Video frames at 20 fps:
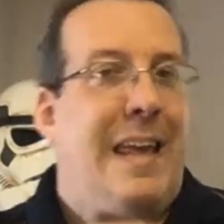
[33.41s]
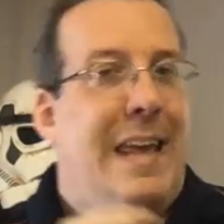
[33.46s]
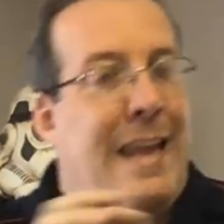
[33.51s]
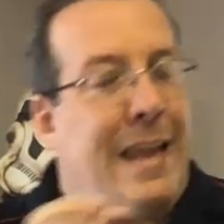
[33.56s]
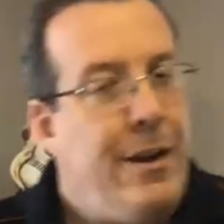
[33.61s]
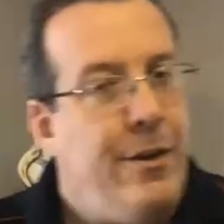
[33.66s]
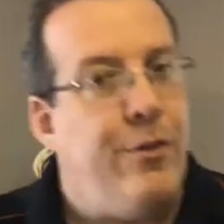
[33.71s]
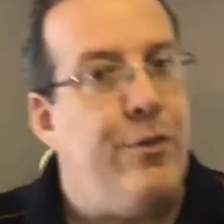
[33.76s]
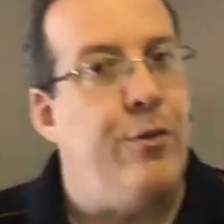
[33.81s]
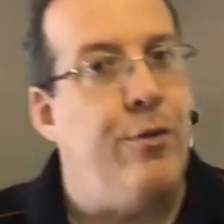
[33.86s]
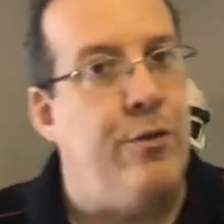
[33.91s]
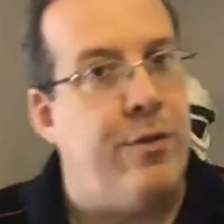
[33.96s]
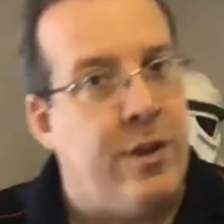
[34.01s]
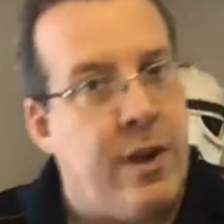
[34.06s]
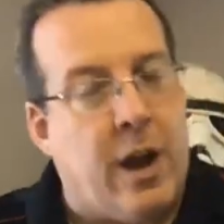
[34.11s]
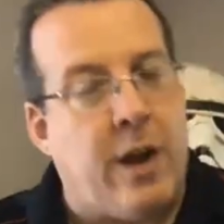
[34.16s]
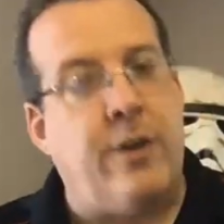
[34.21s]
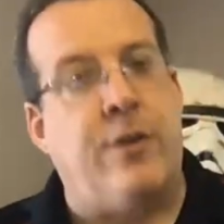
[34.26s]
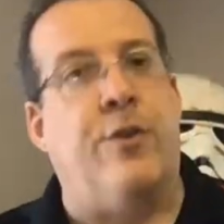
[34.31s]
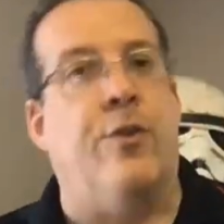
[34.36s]

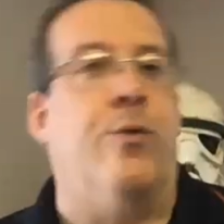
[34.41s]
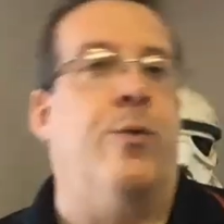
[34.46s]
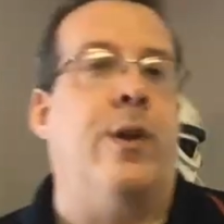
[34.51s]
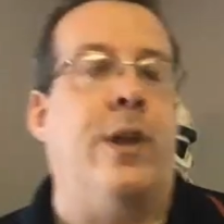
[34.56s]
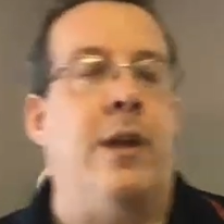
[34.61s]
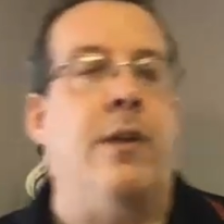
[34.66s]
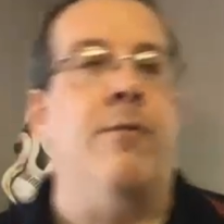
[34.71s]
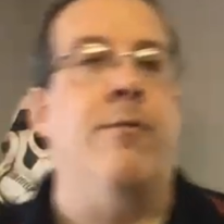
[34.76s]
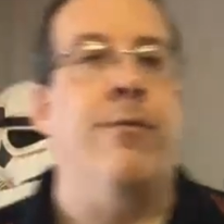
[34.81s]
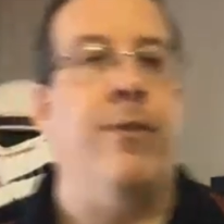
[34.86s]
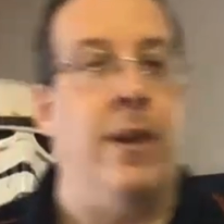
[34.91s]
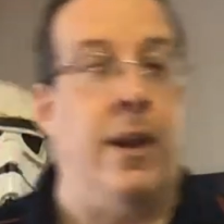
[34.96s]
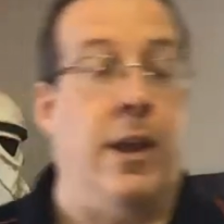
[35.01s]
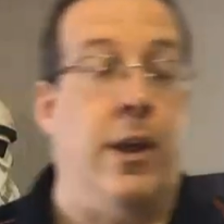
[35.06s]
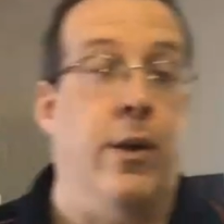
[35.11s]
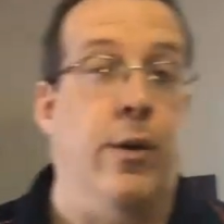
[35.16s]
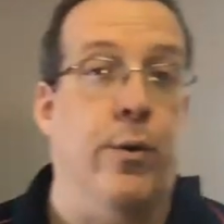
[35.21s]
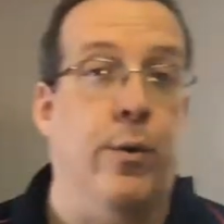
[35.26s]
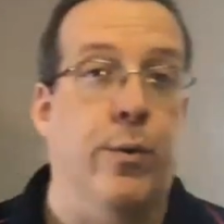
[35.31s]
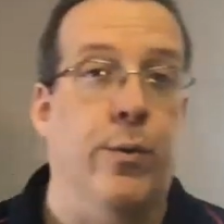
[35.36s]
introductory
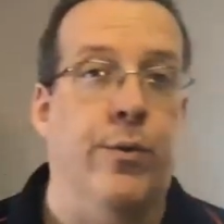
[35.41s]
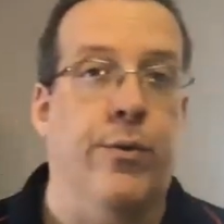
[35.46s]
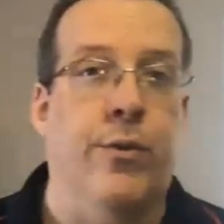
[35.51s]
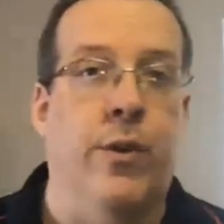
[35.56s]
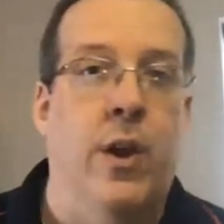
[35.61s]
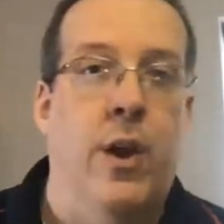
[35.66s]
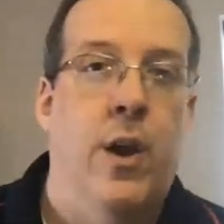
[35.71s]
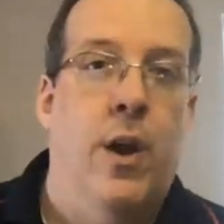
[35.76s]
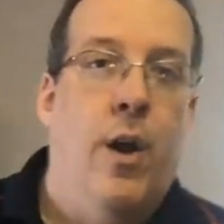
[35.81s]
videos